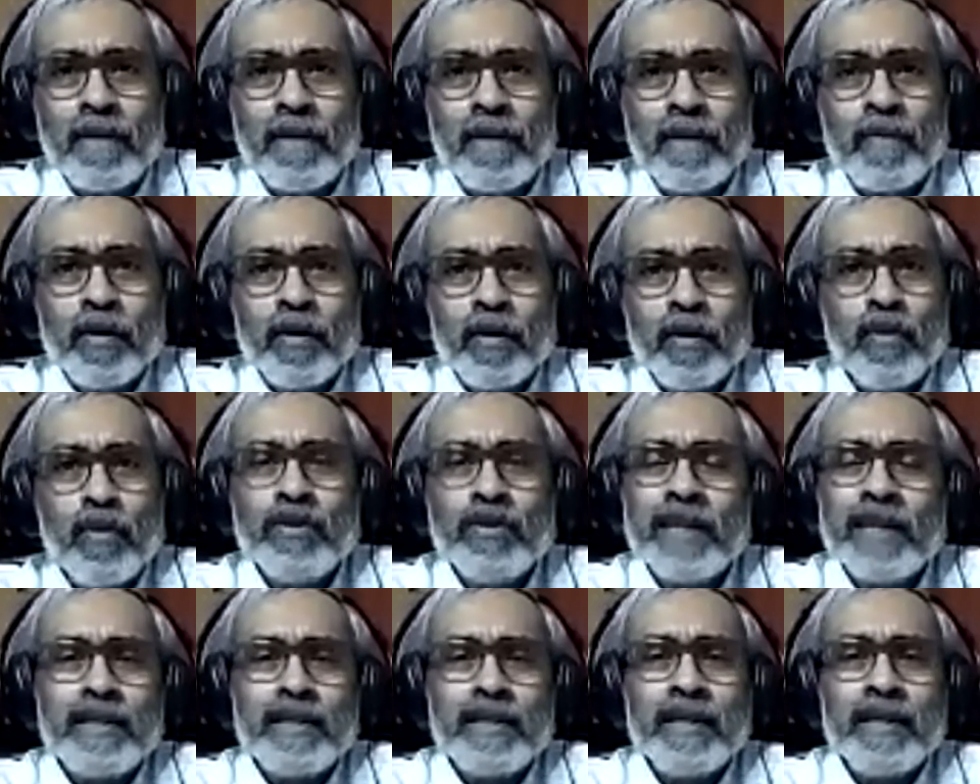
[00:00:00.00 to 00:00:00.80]
who says
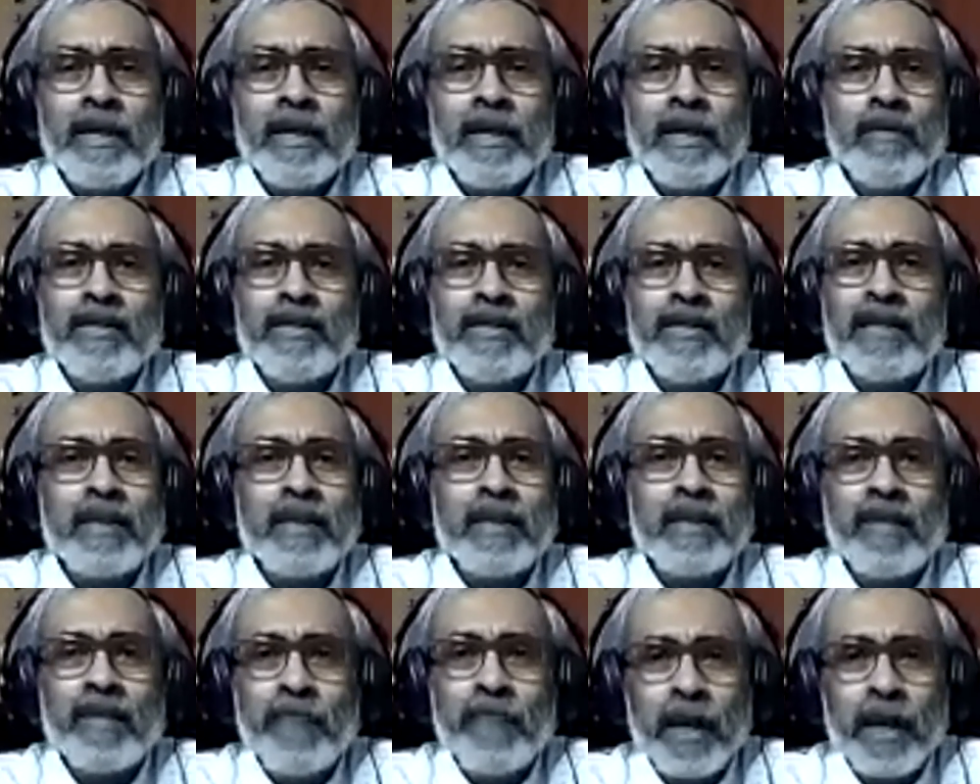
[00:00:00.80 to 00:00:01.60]
that you just give me
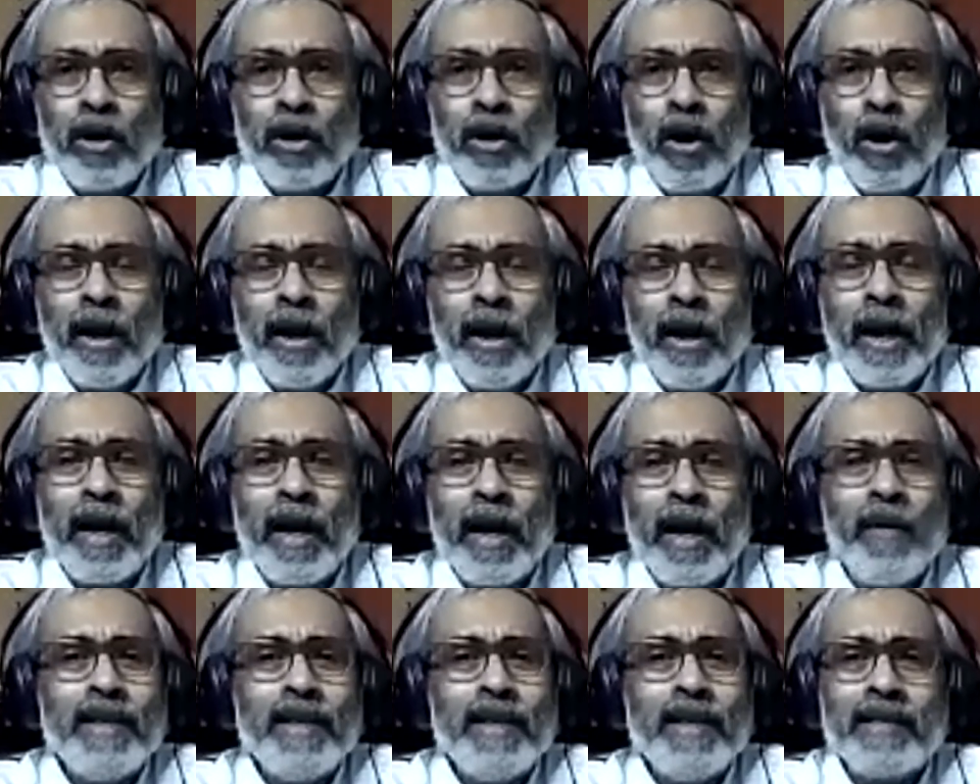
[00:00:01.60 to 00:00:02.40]
a call and I will
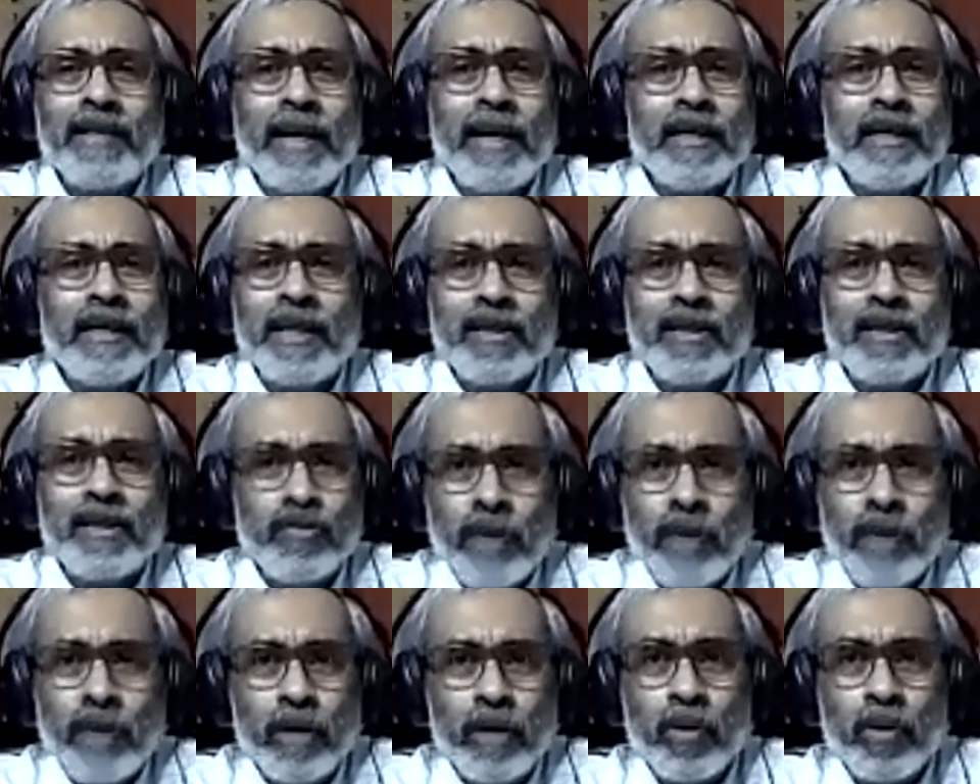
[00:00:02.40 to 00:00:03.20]
send things to you.